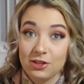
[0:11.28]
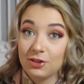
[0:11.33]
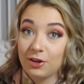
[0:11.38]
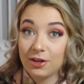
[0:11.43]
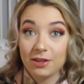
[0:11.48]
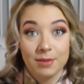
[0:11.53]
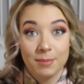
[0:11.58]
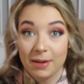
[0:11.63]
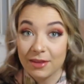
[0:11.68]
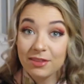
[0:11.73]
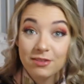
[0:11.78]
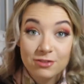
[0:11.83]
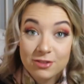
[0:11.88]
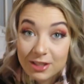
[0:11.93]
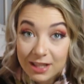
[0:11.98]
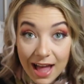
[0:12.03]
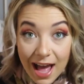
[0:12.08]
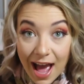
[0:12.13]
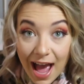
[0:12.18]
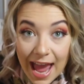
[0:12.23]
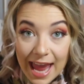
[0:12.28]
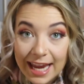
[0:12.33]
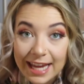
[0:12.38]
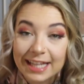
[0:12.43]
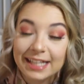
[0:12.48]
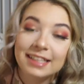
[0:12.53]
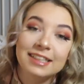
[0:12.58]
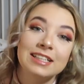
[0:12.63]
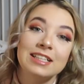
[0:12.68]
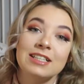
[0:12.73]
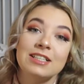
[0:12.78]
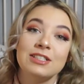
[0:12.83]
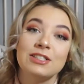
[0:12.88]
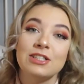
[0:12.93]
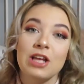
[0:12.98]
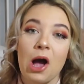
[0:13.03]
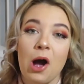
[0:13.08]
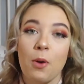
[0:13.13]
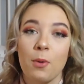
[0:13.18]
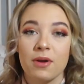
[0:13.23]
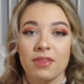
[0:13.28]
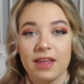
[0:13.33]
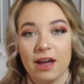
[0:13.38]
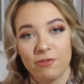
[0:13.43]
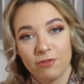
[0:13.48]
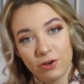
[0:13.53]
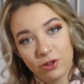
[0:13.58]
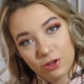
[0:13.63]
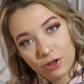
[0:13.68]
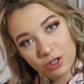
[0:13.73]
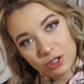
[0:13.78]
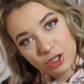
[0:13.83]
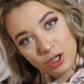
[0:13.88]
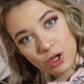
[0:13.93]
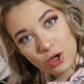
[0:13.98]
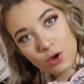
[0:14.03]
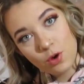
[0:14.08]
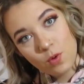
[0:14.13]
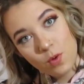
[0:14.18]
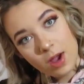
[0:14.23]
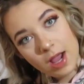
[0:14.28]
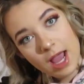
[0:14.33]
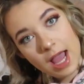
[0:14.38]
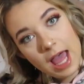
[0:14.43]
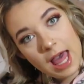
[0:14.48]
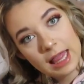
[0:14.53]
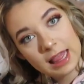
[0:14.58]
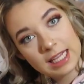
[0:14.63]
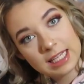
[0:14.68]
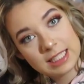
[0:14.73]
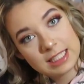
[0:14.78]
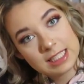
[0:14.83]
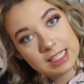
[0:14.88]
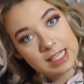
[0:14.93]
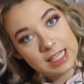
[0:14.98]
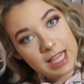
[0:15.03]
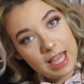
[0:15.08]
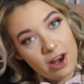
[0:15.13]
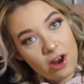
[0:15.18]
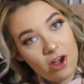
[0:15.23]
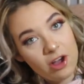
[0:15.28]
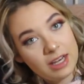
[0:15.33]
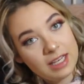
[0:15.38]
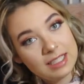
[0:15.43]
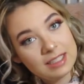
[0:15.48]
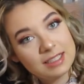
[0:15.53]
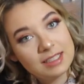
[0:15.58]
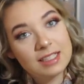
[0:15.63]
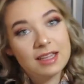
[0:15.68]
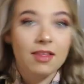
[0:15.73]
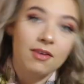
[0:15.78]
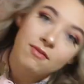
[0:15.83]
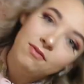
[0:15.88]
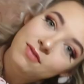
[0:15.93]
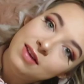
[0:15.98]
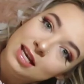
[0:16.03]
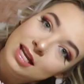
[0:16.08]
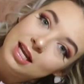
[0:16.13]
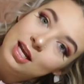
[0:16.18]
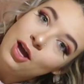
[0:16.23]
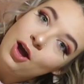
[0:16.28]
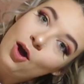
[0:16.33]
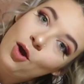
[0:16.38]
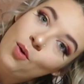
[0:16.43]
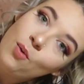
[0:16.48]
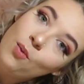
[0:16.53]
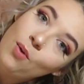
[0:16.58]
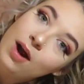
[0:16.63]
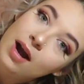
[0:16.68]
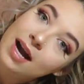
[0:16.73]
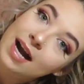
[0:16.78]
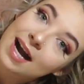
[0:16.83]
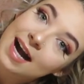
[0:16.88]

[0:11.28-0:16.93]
during the month of July. So without further ado, let's get on into the video.